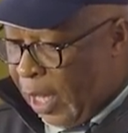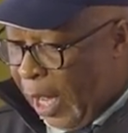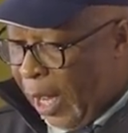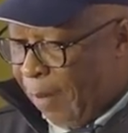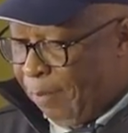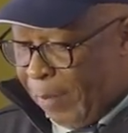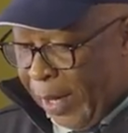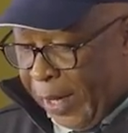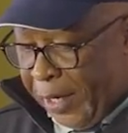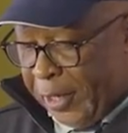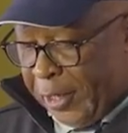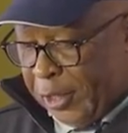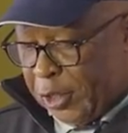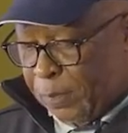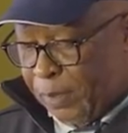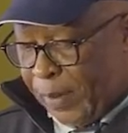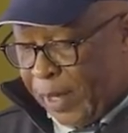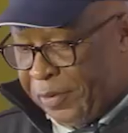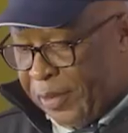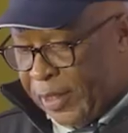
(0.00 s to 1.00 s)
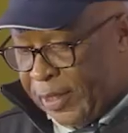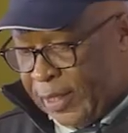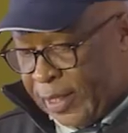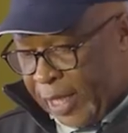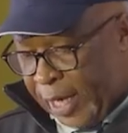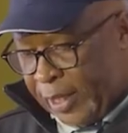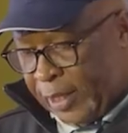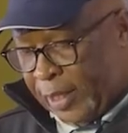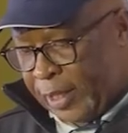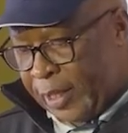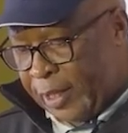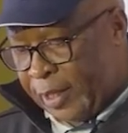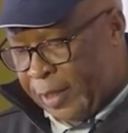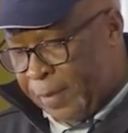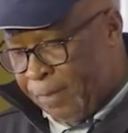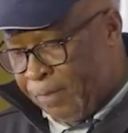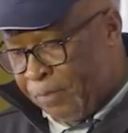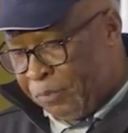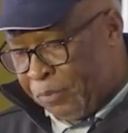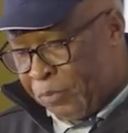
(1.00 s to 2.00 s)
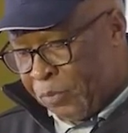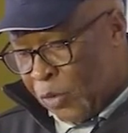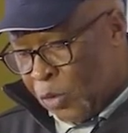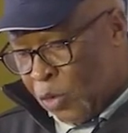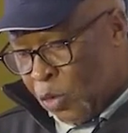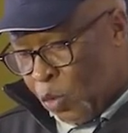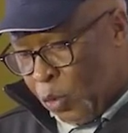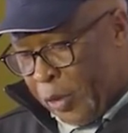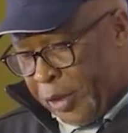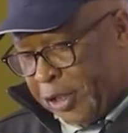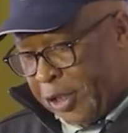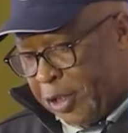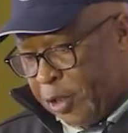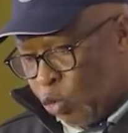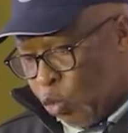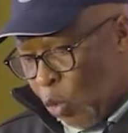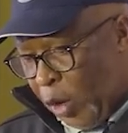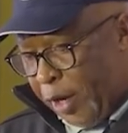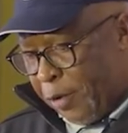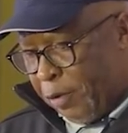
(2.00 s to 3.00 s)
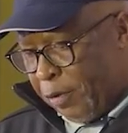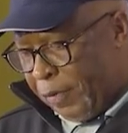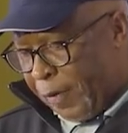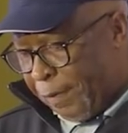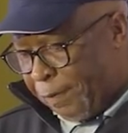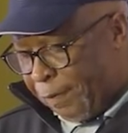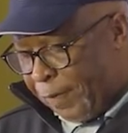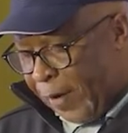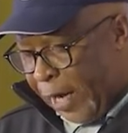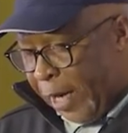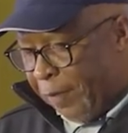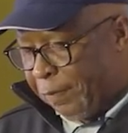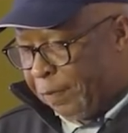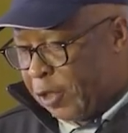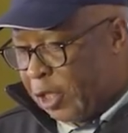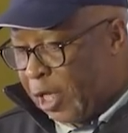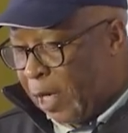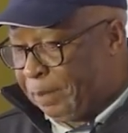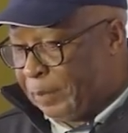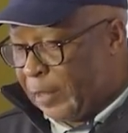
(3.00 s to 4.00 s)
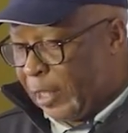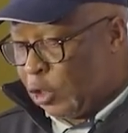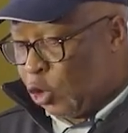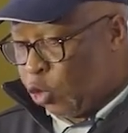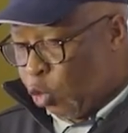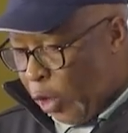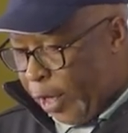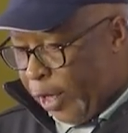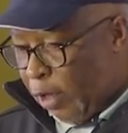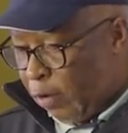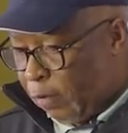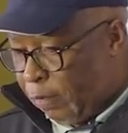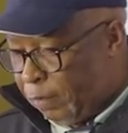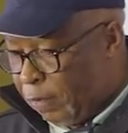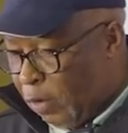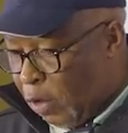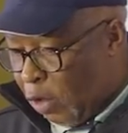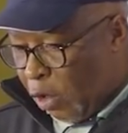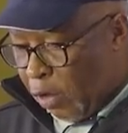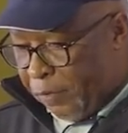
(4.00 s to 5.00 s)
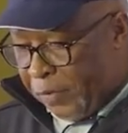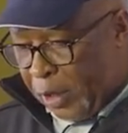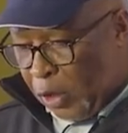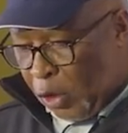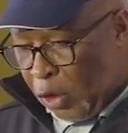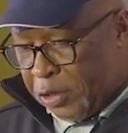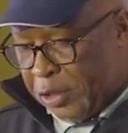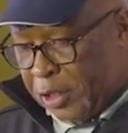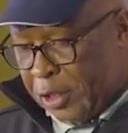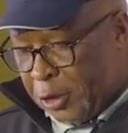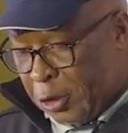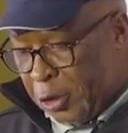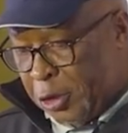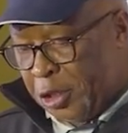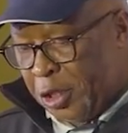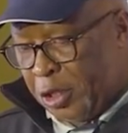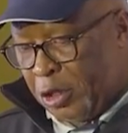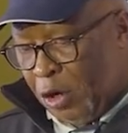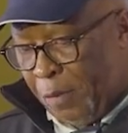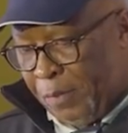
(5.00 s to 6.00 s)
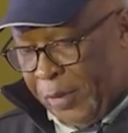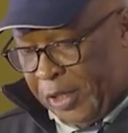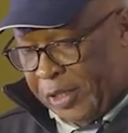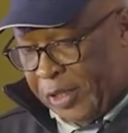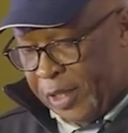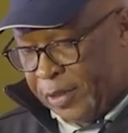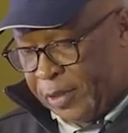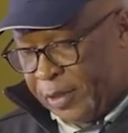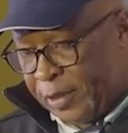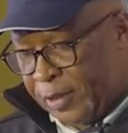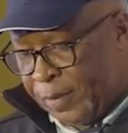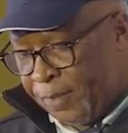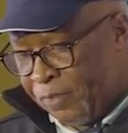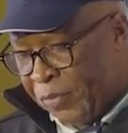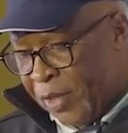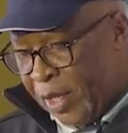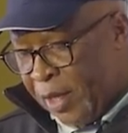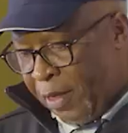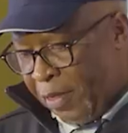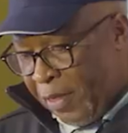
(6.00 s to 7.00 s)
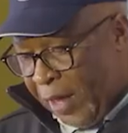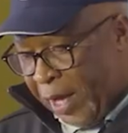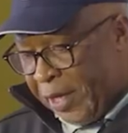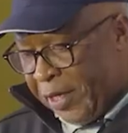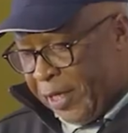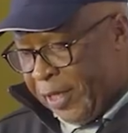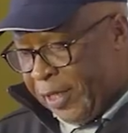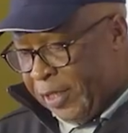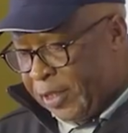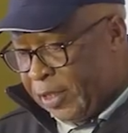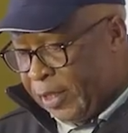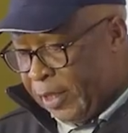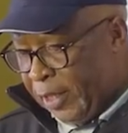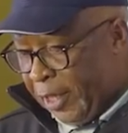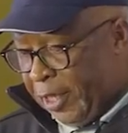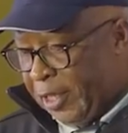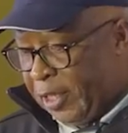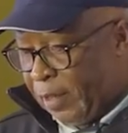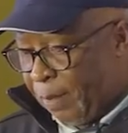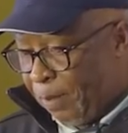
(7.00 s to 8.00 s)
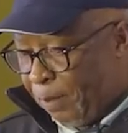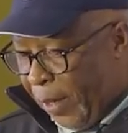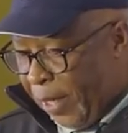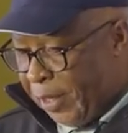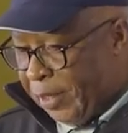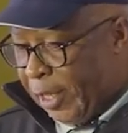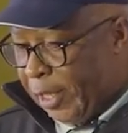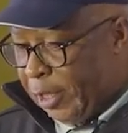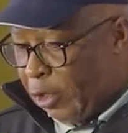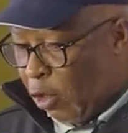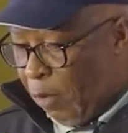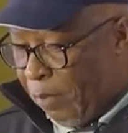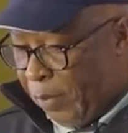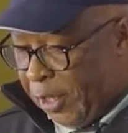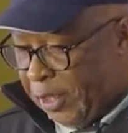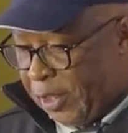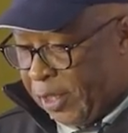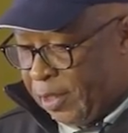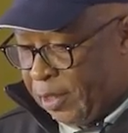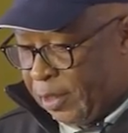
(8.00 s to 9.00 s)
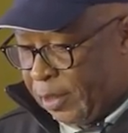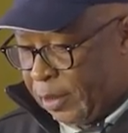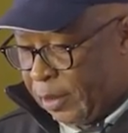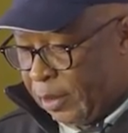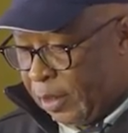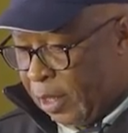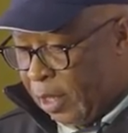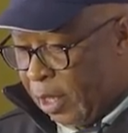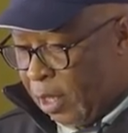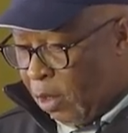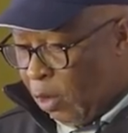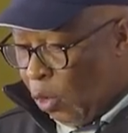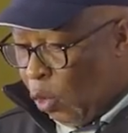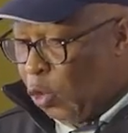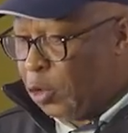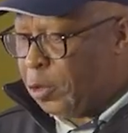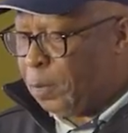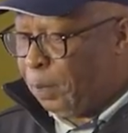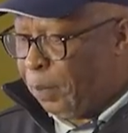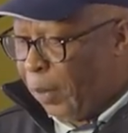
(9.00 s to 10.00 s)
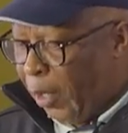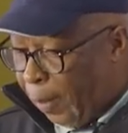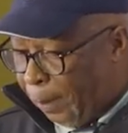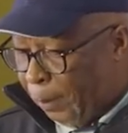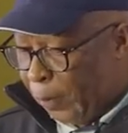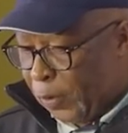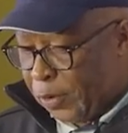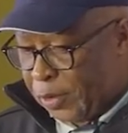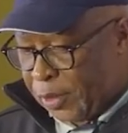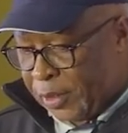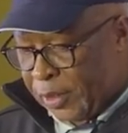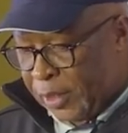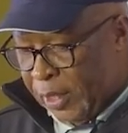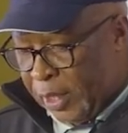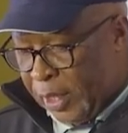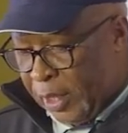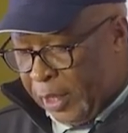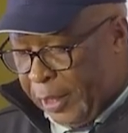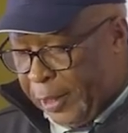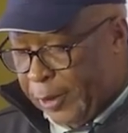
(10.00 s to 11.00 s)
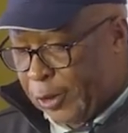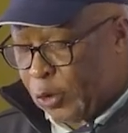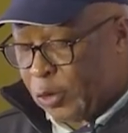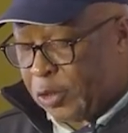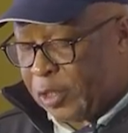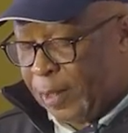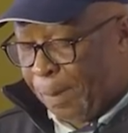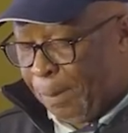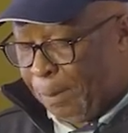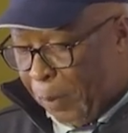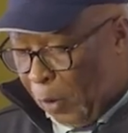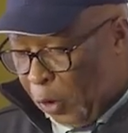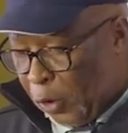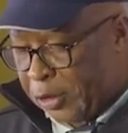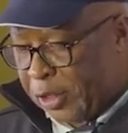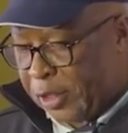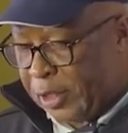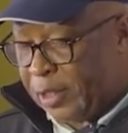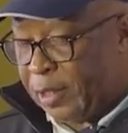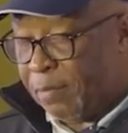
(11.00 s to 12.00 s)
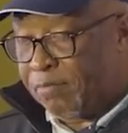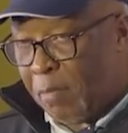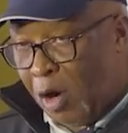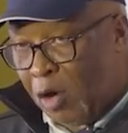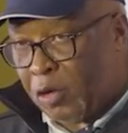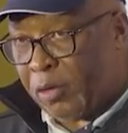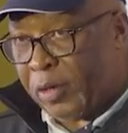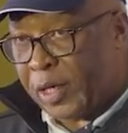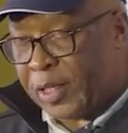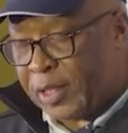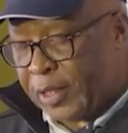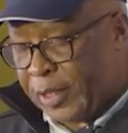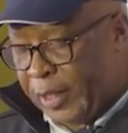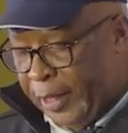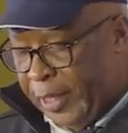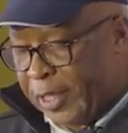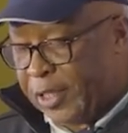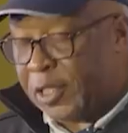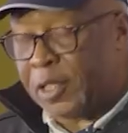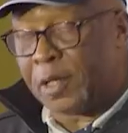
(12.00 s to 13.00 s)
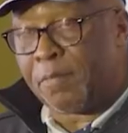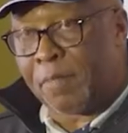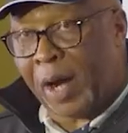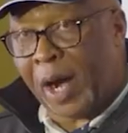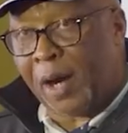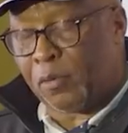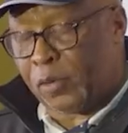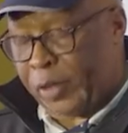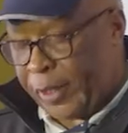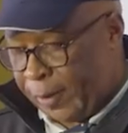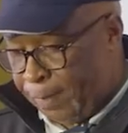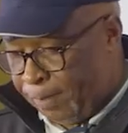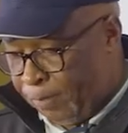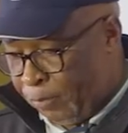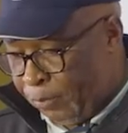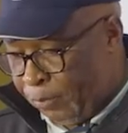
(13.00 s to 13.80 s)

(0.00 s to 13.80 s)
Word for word: are managed by the ZEC, which is one of the five Chapter 12 of the Constitution Commissions, that is, independent commissions whose purpose is to support democracy in Zimbabwe.